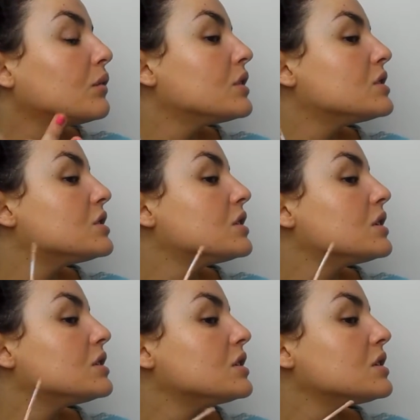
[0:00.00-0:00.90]
which
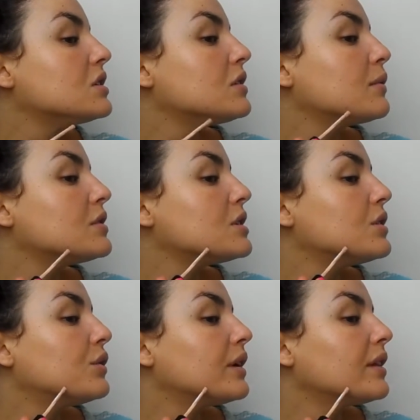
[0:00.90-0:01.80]
is just the most
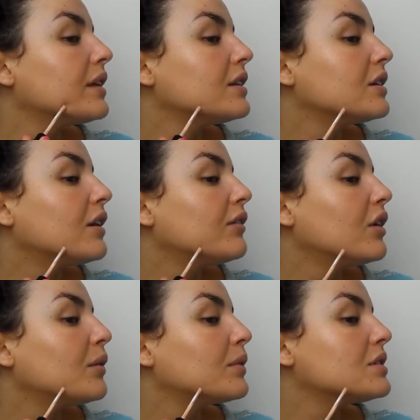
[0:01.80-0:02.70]
annoying thing to
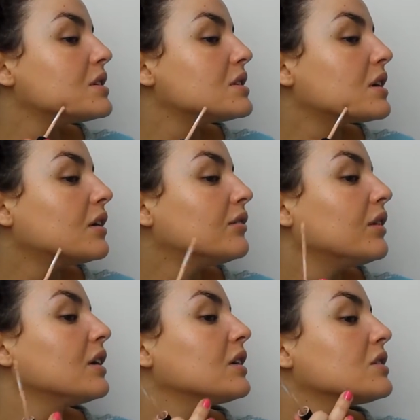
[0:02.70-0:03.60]
cover up because it's kind
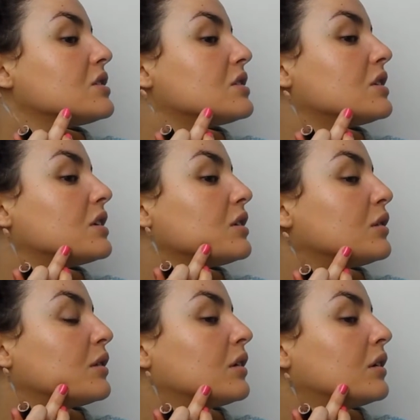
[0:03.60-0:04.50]
of like just a
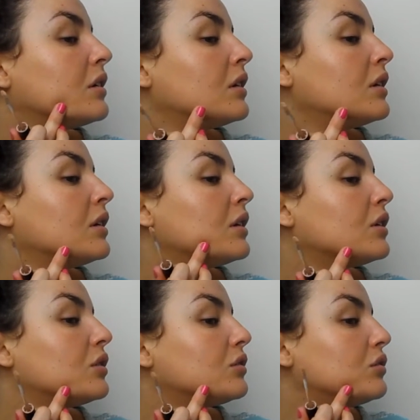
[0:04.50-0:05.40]
little
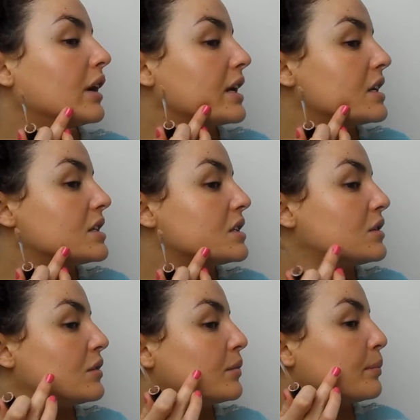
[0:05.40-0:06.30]

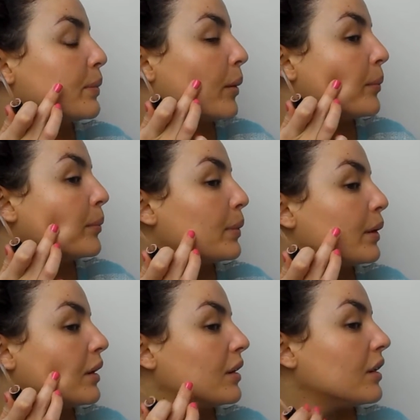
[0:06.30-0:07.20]
raised bump
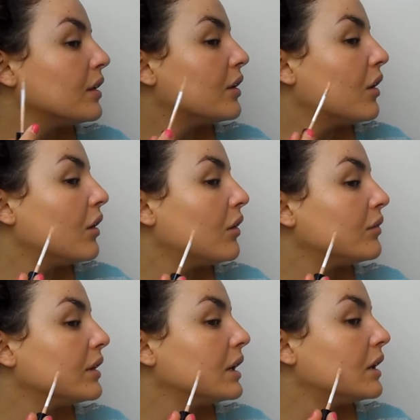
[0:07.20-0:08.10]
that you
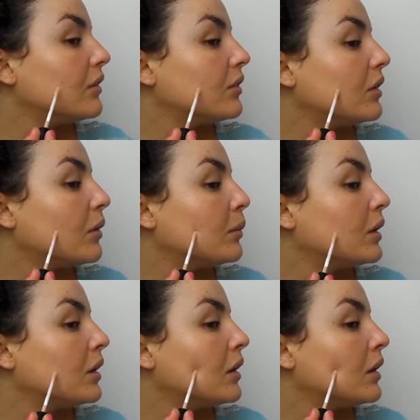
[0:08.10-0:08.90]
can't really cover up.